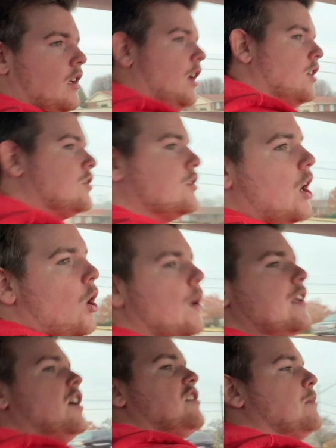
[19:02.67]
So
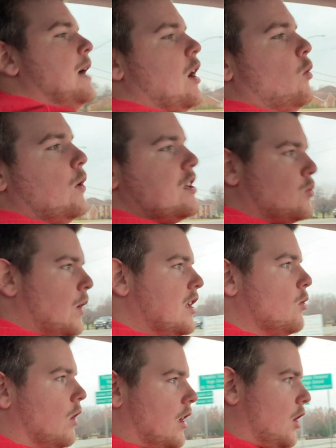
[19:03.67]
it doesn't matter which way
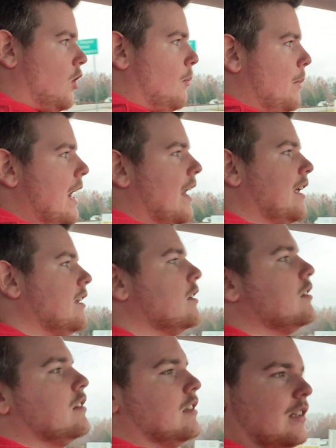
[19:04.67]
you want to go about it.
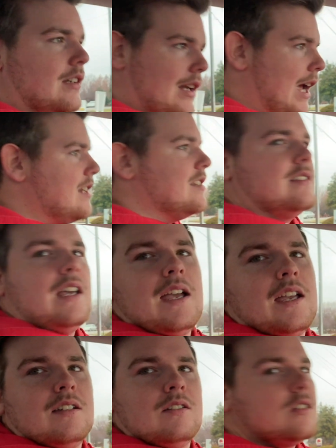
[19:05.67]
I hate to
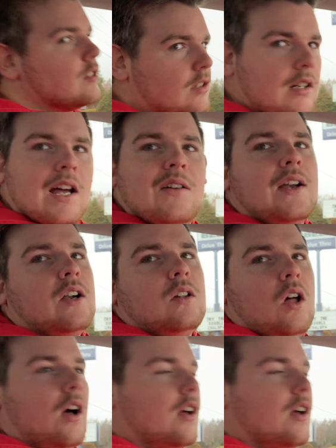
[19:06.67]
say it, you're going to have hair loss.